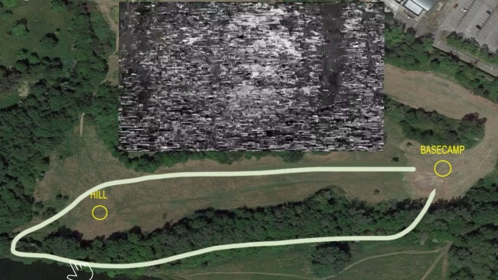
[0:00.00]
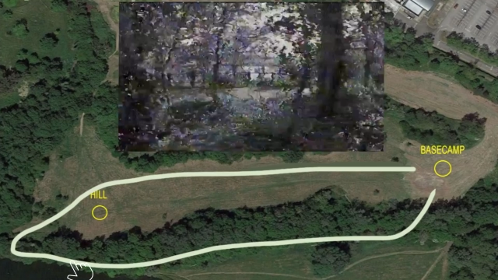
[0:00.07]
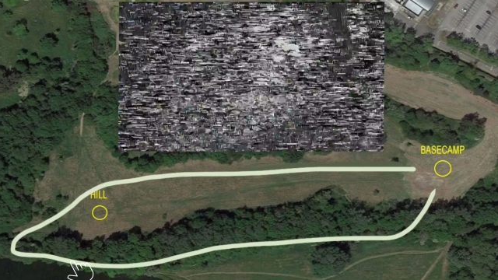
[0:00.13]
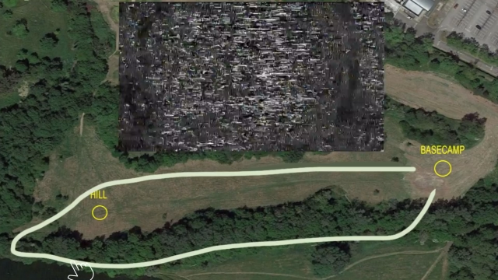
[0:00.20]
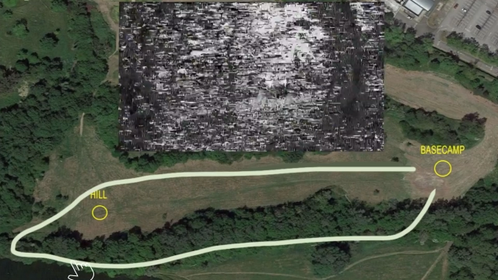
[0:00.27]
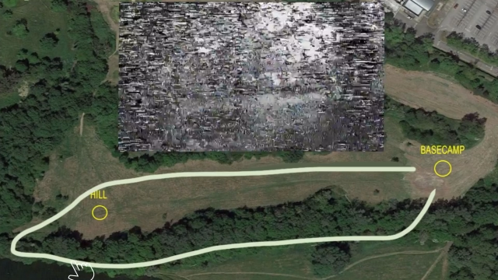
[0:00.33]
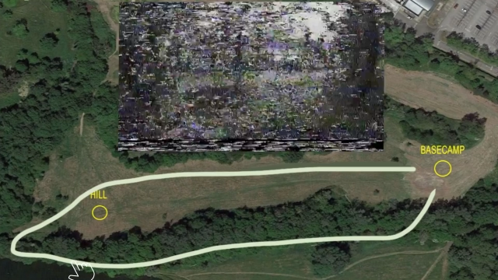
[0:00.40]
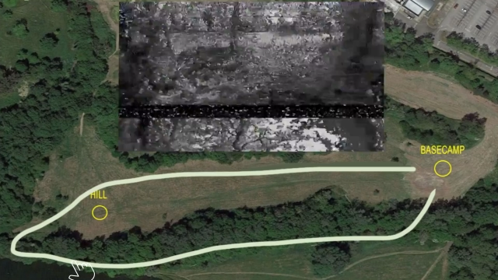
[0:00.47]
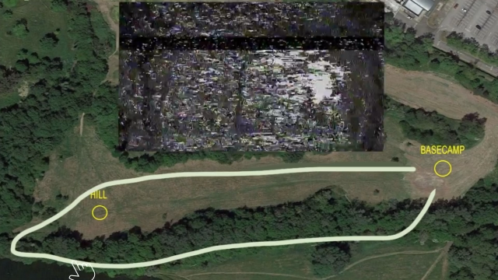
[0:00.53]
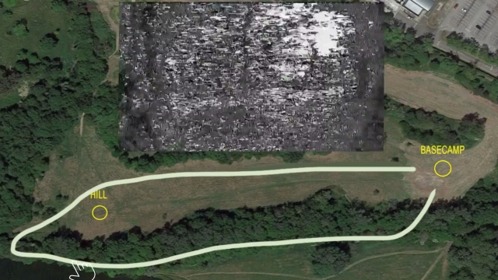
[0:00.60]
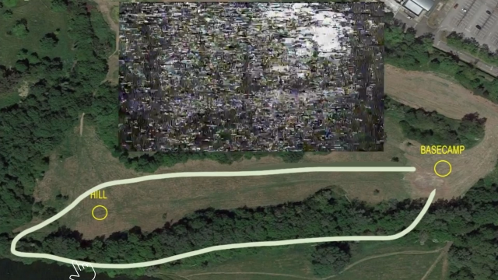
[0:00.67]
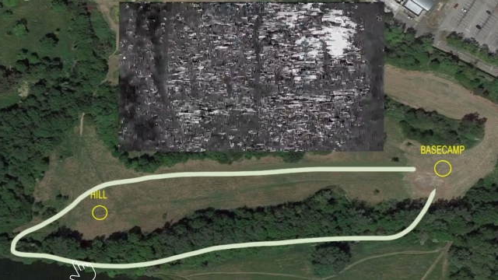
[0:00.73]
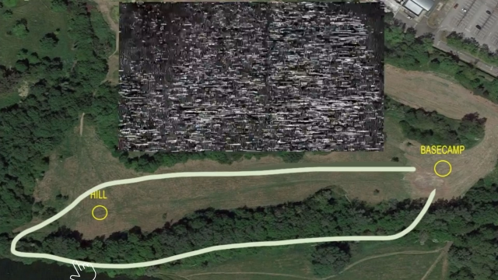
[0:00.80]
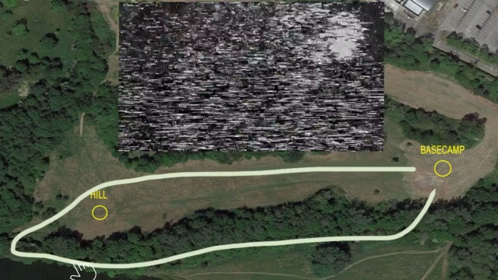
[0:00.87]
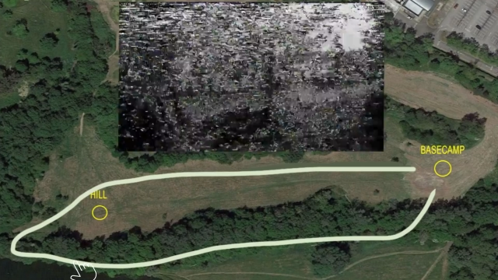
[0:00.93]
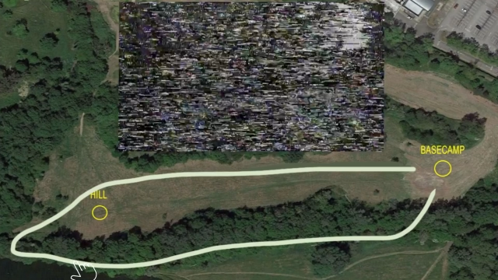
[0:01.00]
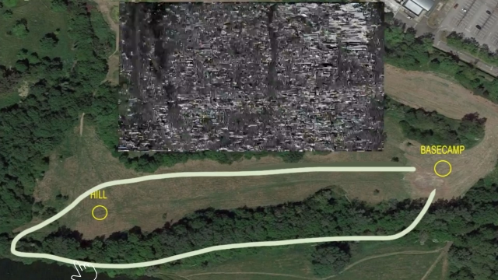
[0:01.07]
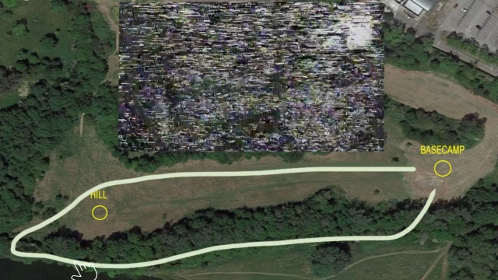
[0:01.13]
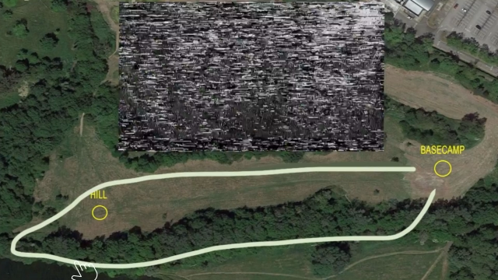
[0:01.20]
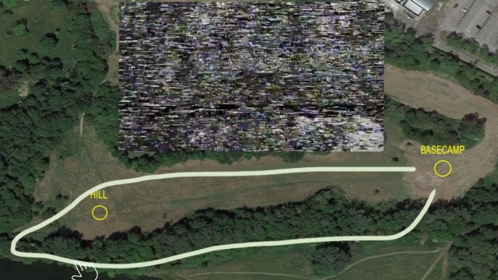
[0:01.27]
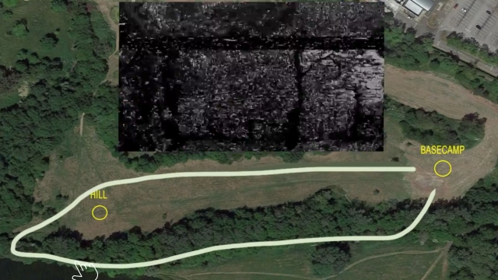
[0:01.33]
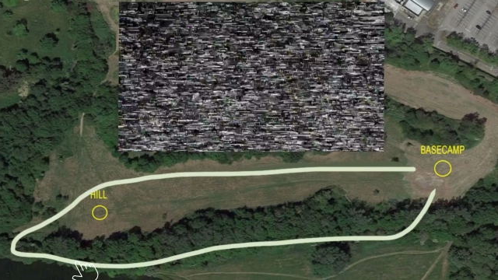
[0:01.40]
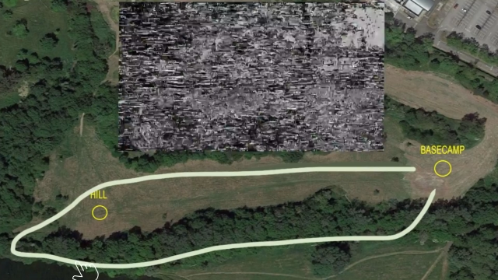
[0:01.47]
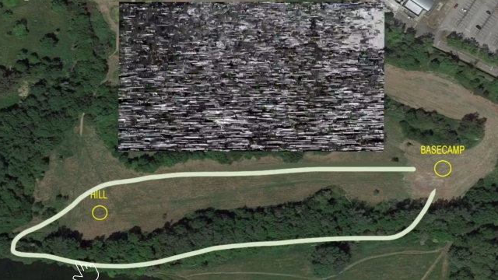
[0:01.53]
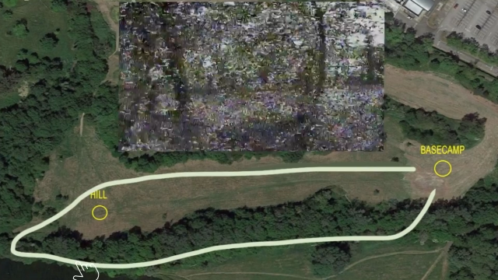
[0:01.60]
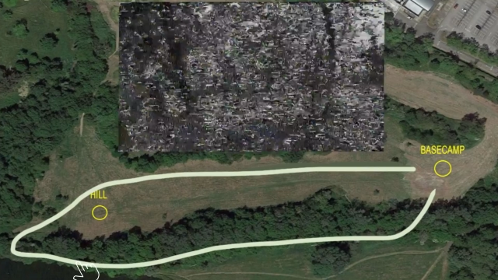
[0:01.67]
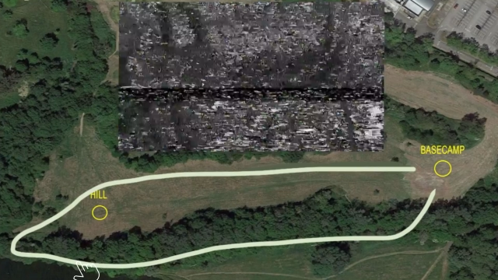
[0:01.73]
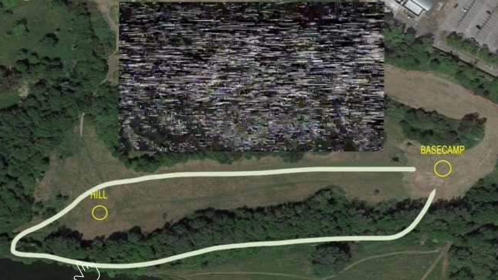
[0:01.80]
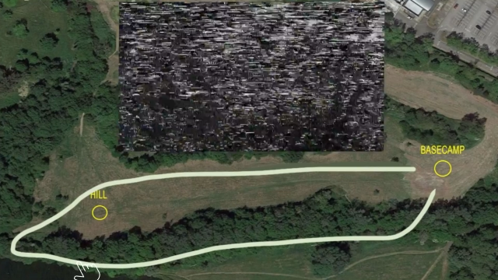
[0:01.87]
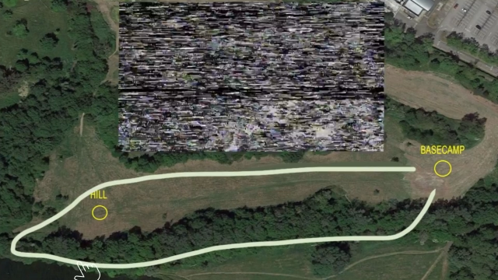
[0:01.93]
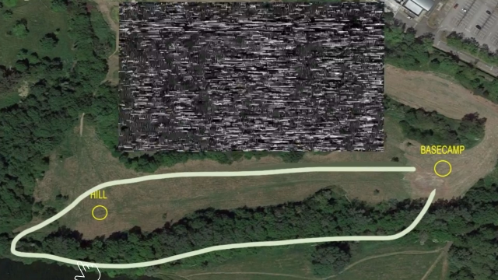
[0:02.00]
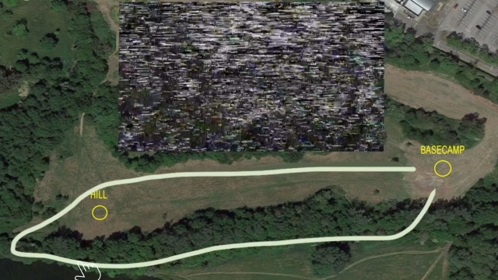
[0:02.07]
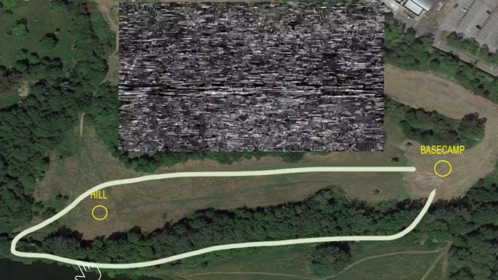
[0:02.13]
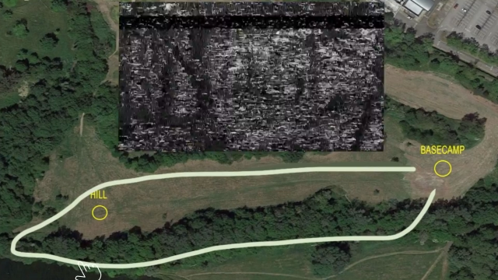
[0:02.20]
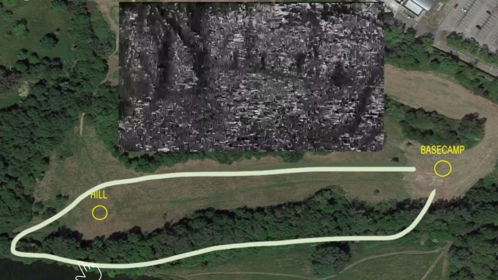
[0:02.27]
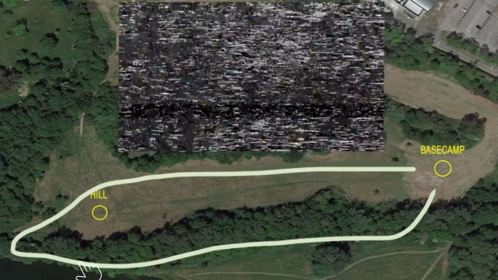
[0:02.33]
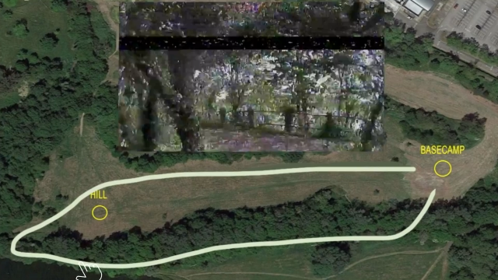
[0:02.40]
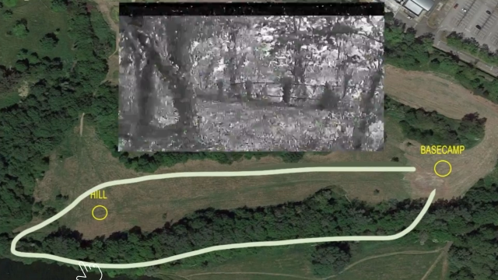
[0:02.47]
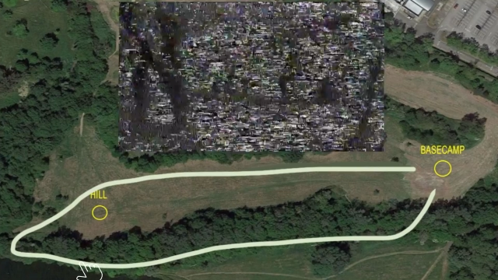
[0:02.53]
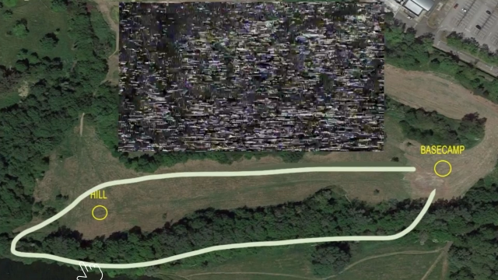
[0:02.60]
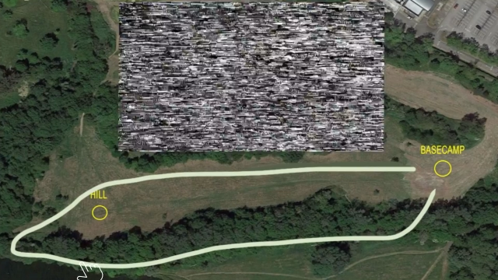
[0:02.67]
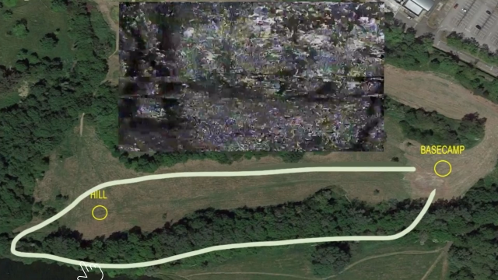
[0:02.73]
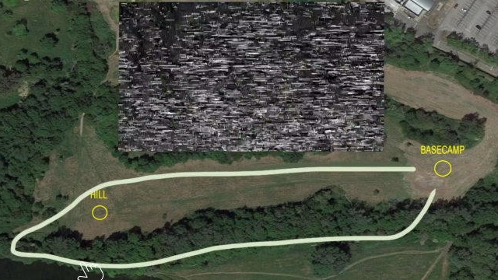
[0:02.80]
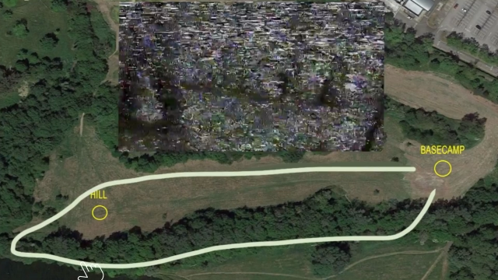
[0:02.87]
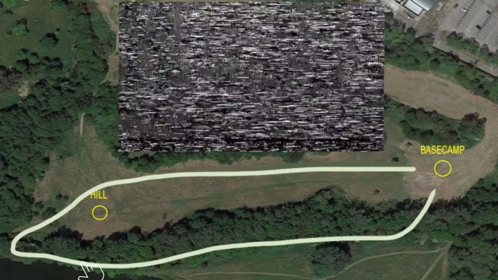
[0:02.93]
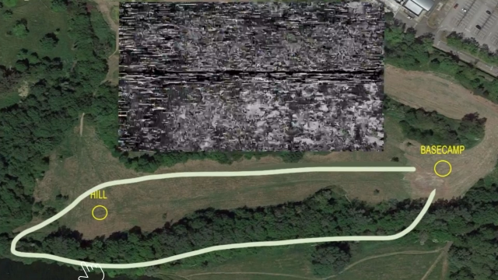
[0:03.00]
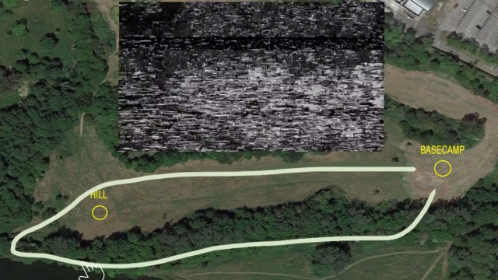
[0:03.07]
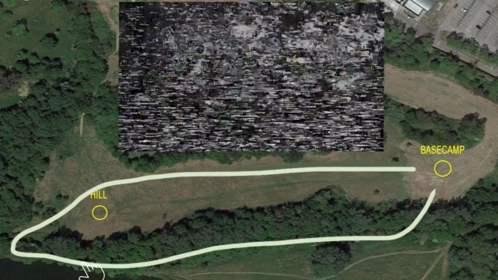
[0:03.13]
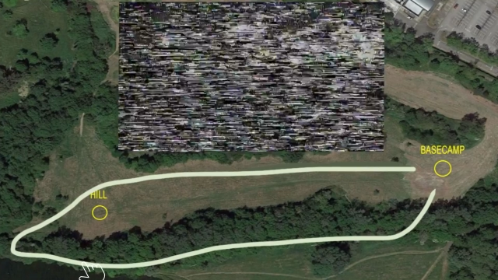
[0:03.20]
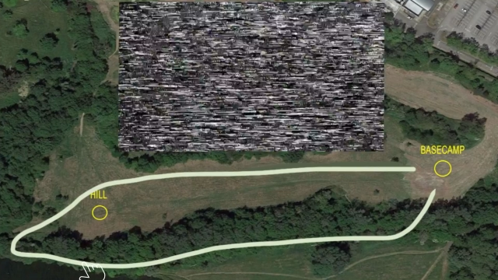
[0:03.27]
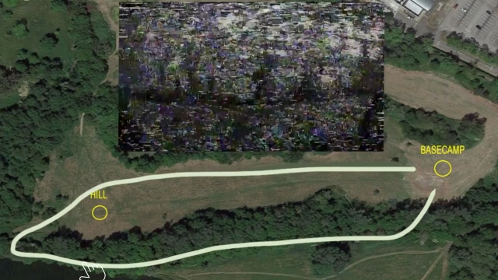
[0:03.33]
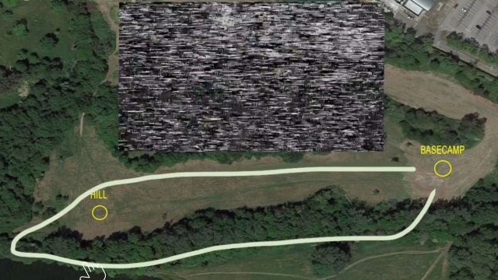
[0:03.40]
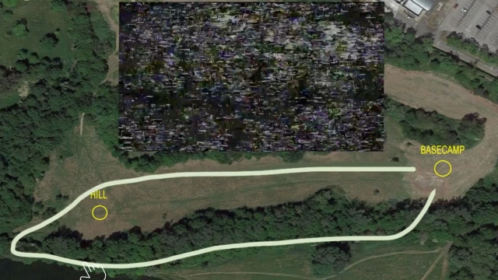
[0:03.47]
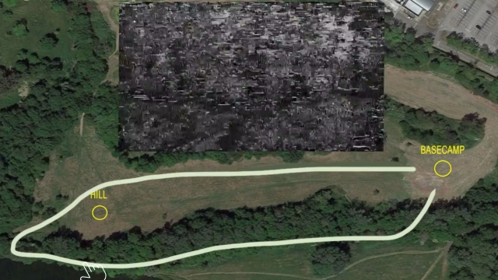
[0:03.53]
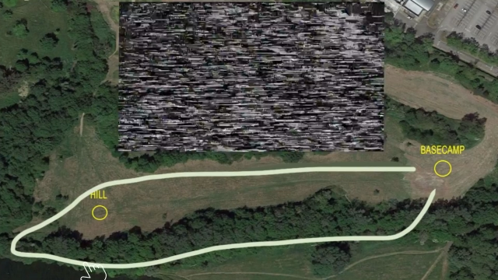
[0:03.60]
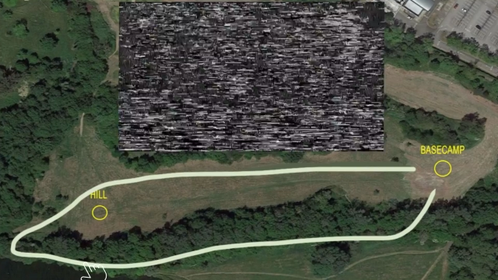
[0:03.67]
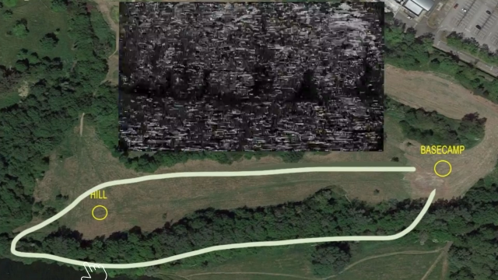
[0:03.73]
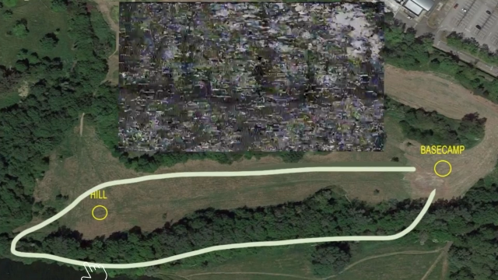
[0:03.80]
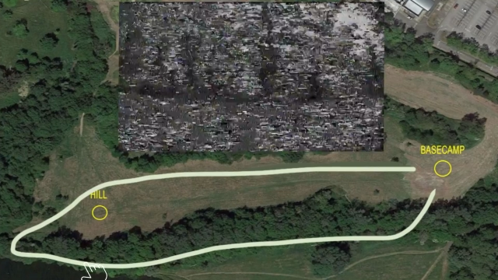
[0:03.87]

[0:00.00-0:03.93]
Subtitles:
No face is visible, so there are no lips to read.